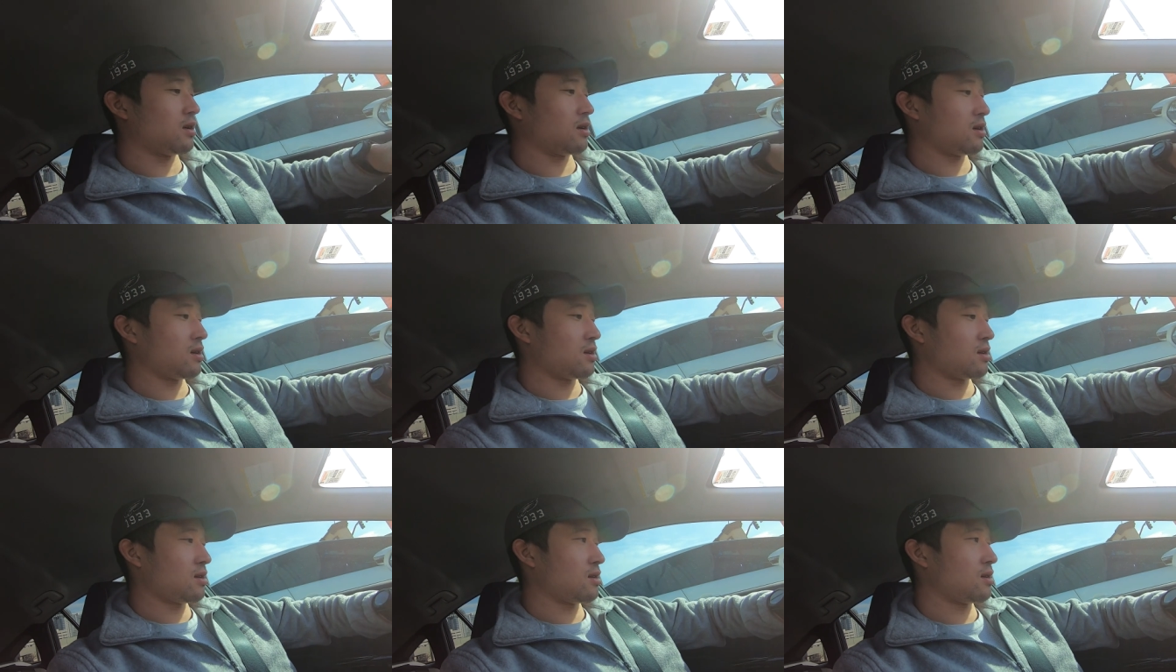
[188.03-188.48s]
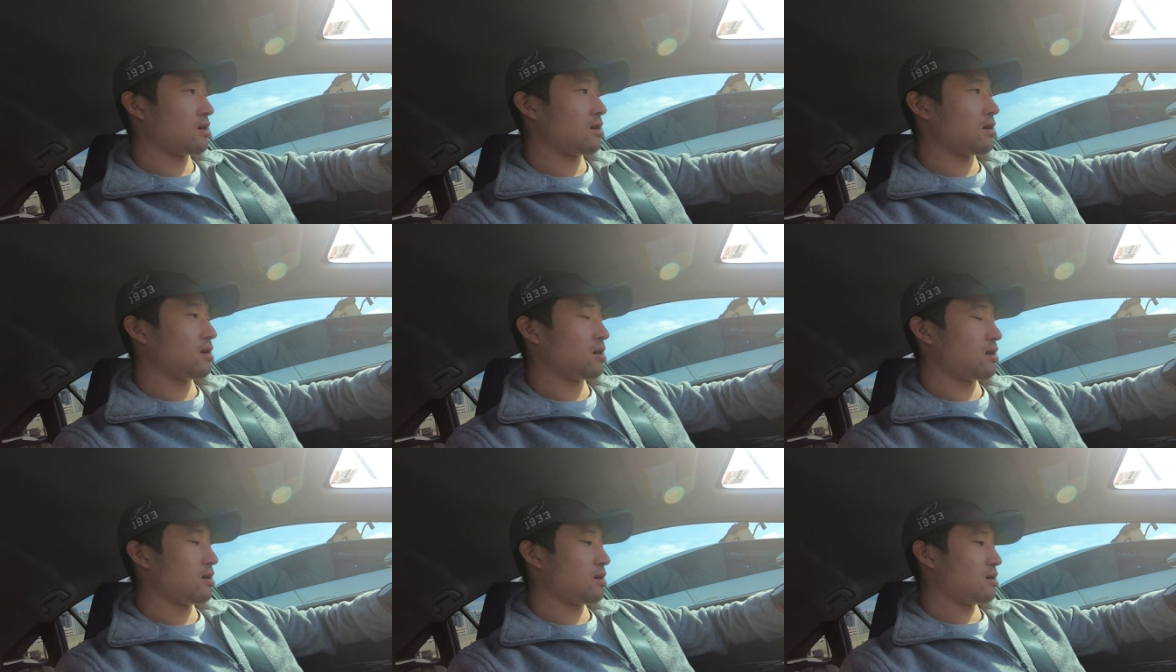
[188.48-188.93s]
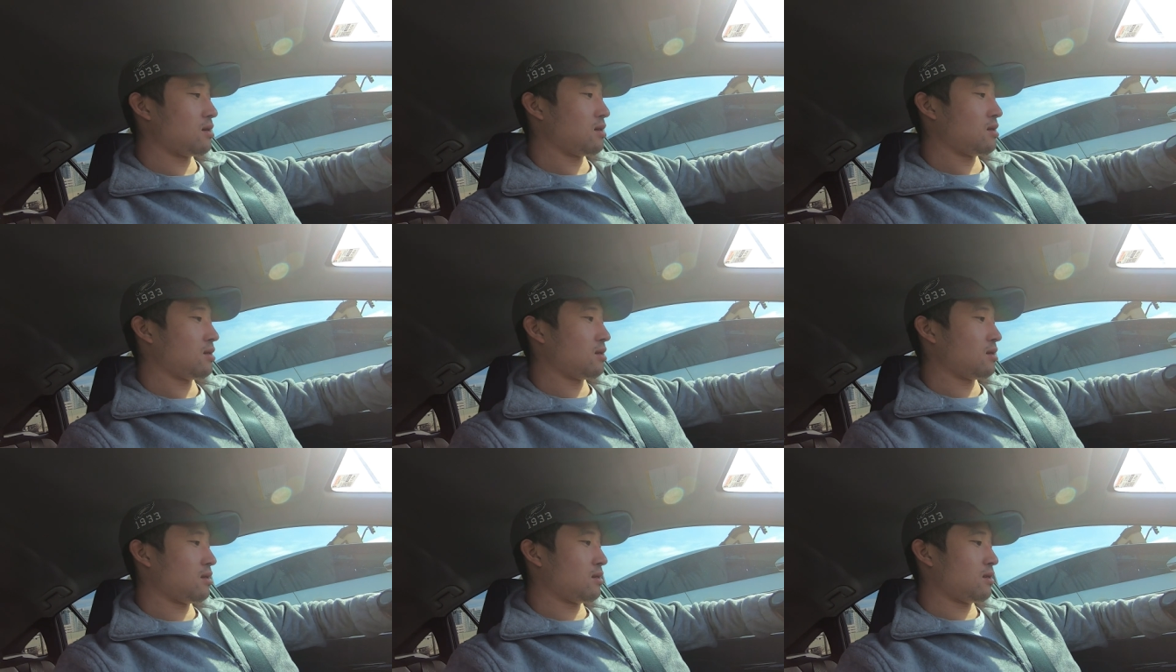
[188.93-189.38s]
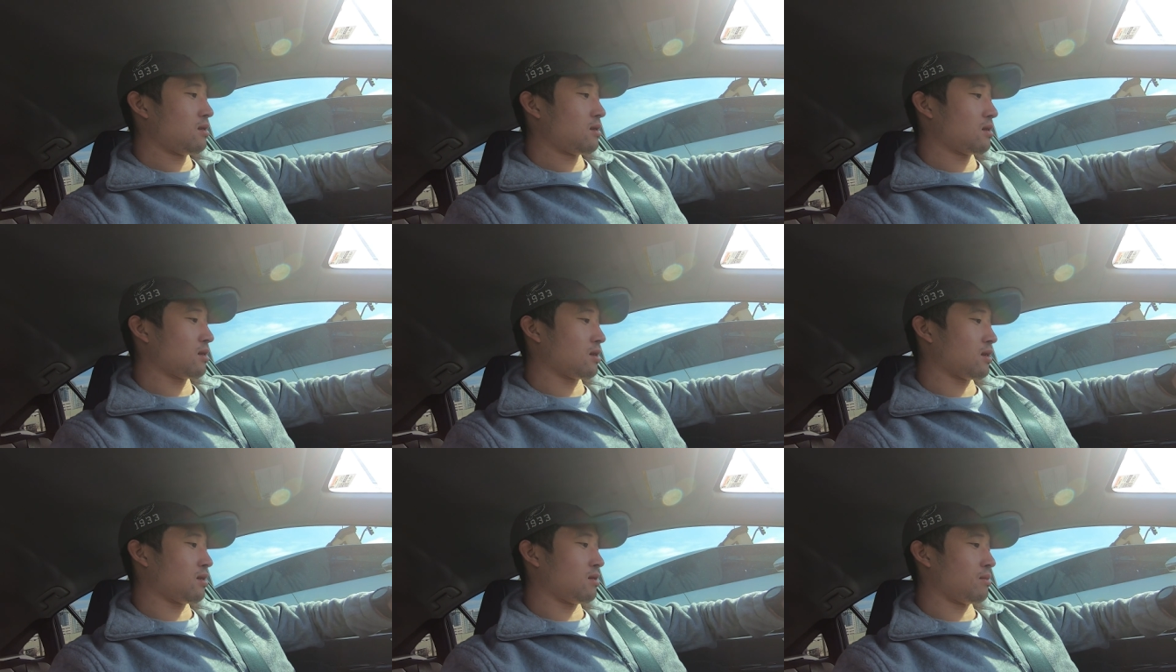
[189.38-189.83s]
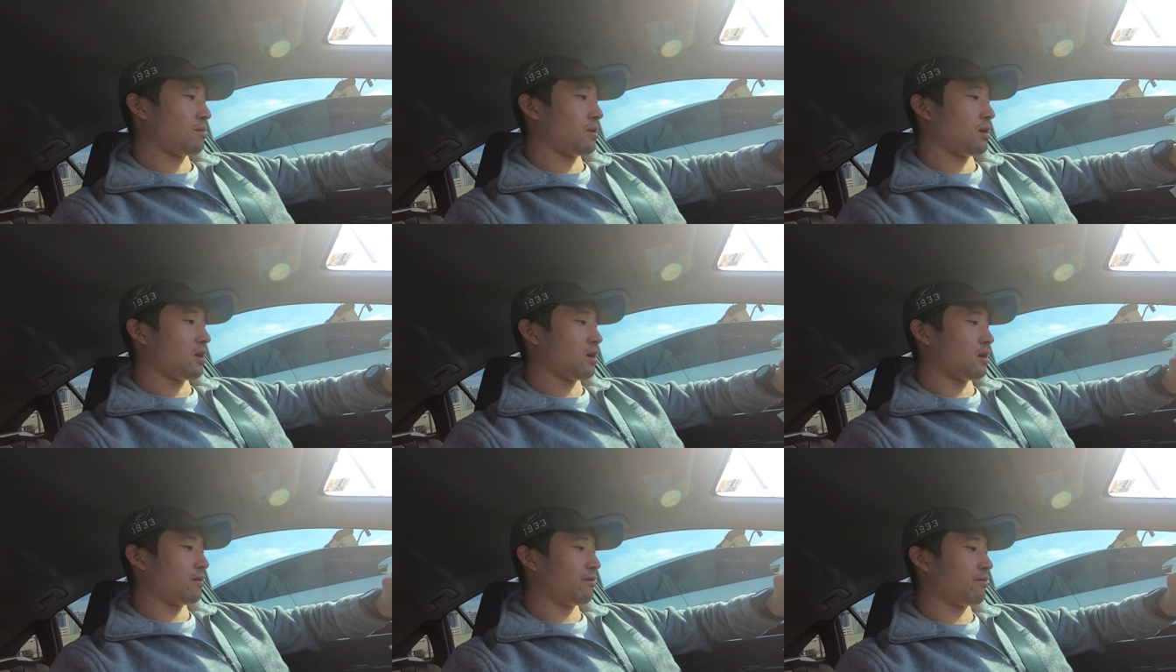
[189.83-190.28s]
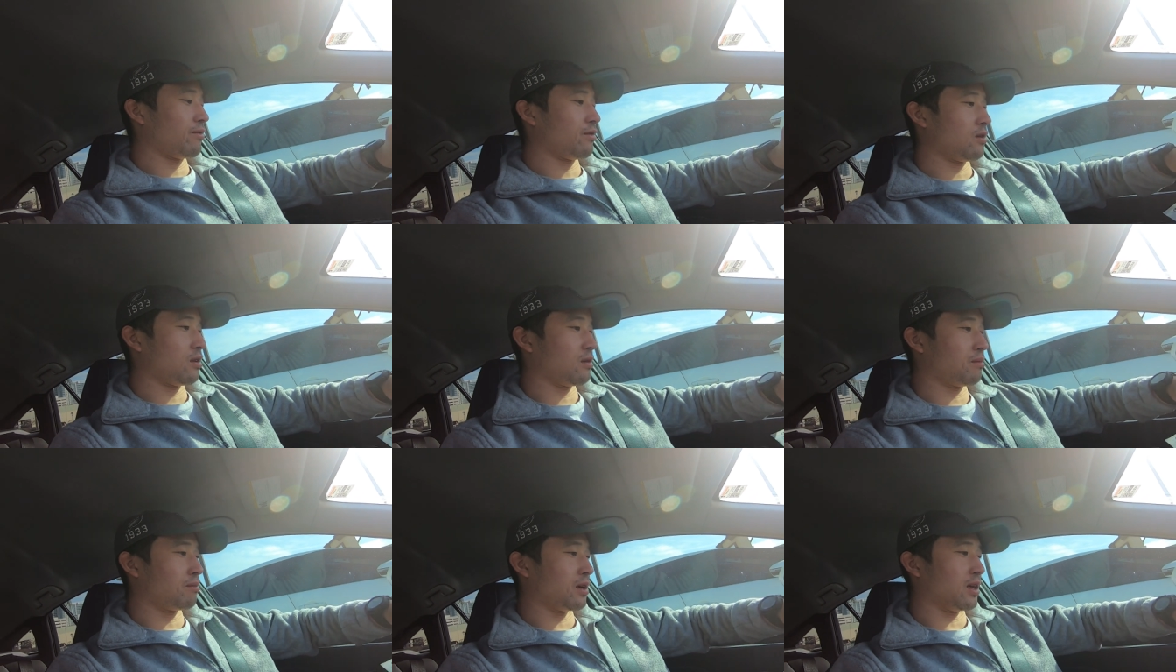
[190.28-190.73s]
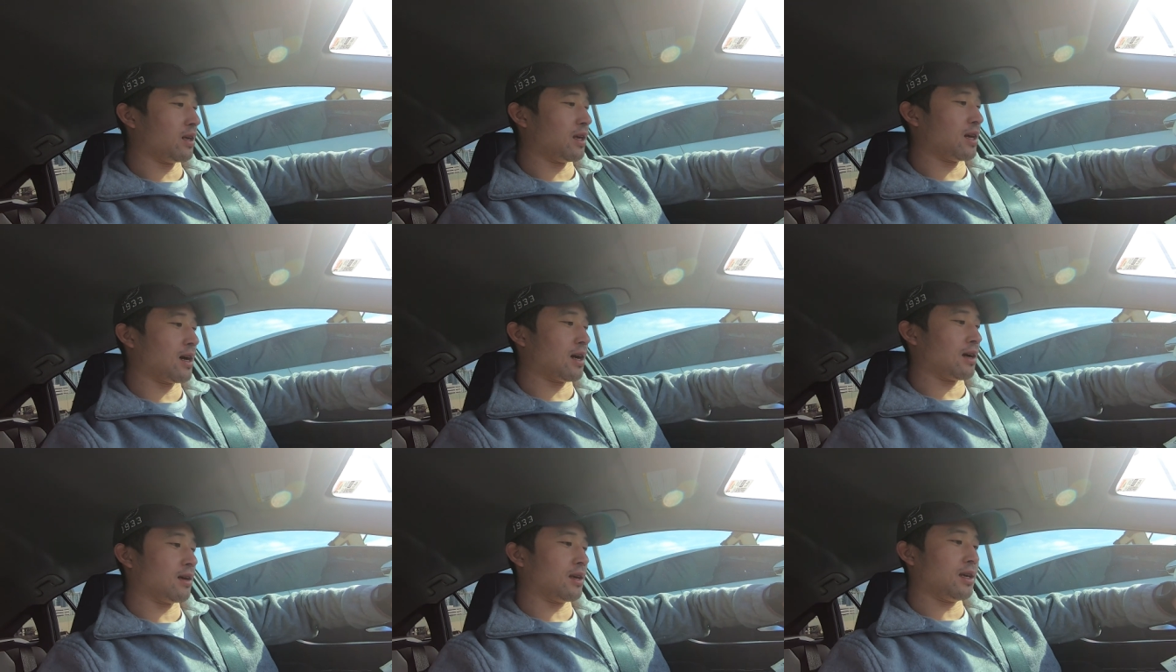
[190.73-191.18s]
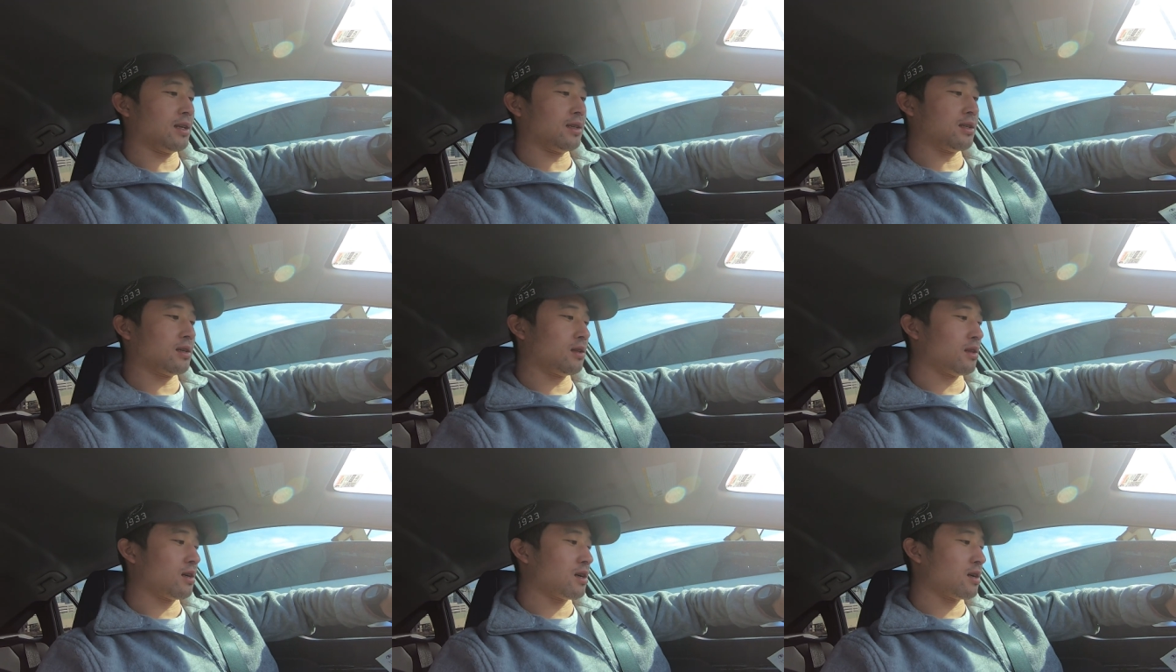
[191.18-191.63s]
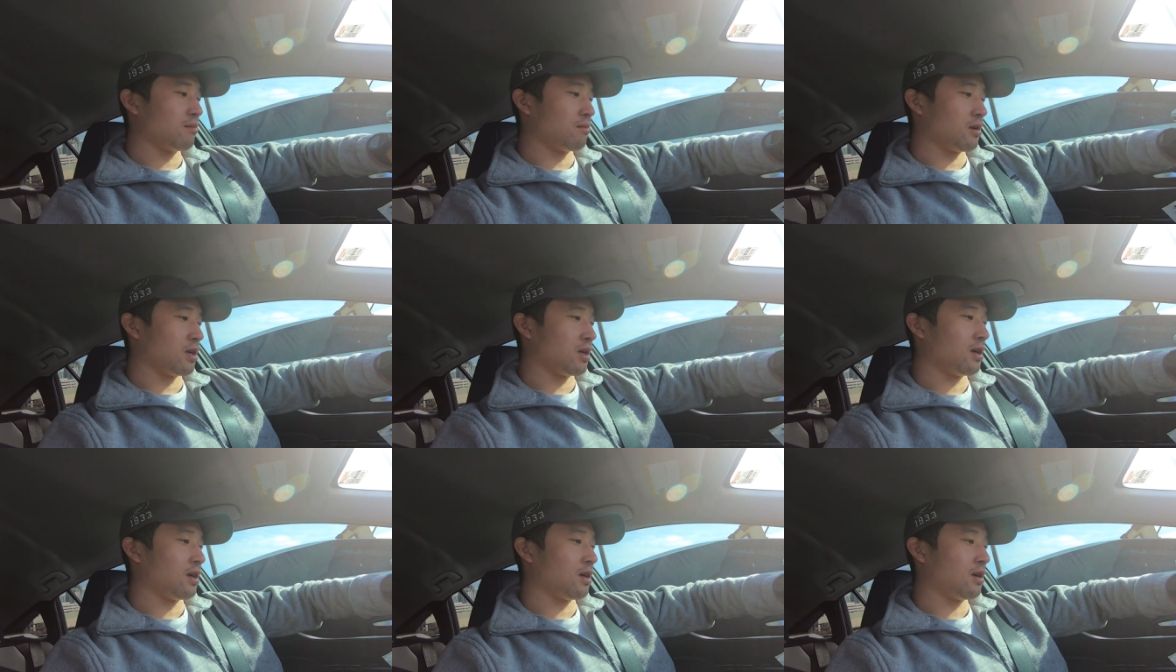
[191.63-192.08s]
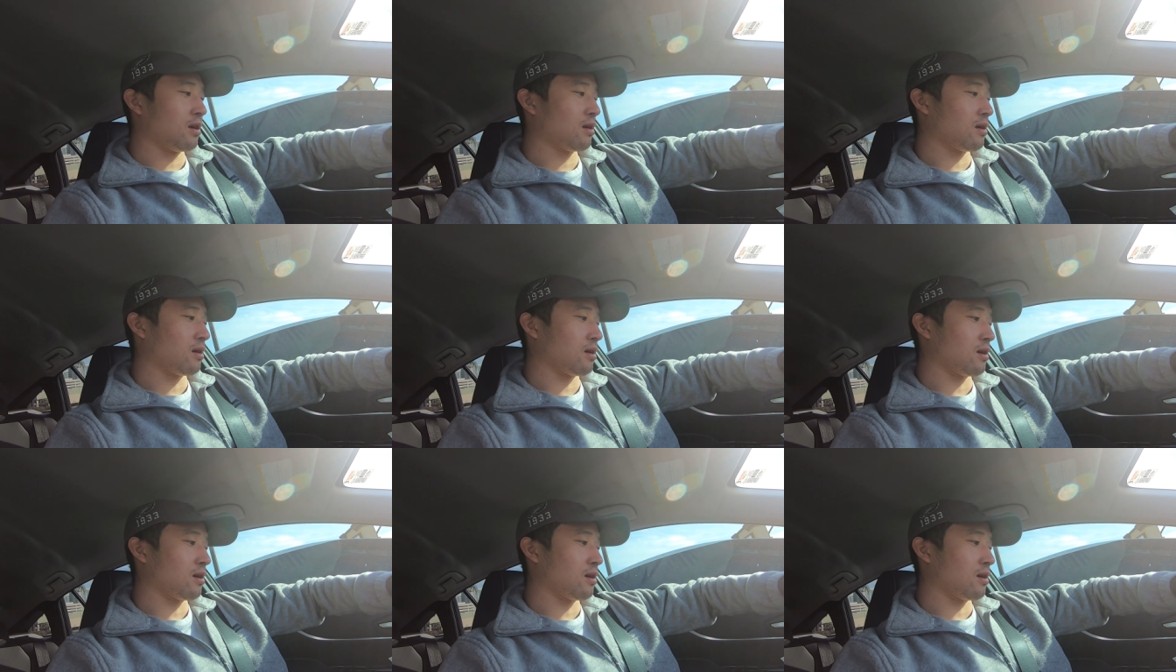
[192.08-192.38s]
I think that will be helpful. But yeah, it's a lot of money.